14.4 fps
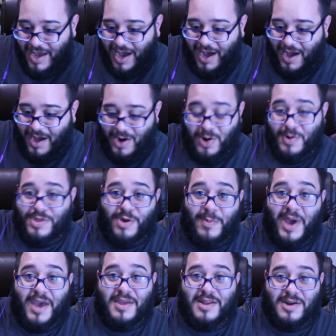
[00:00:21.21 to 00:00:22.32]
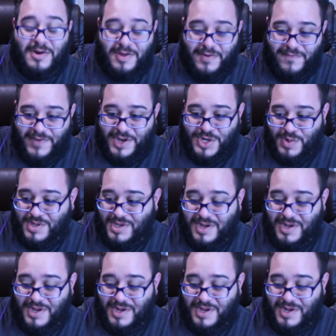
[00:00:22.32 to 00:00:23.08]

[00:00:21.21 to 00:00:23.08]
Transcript: Uh, lower the opacity, lower the visual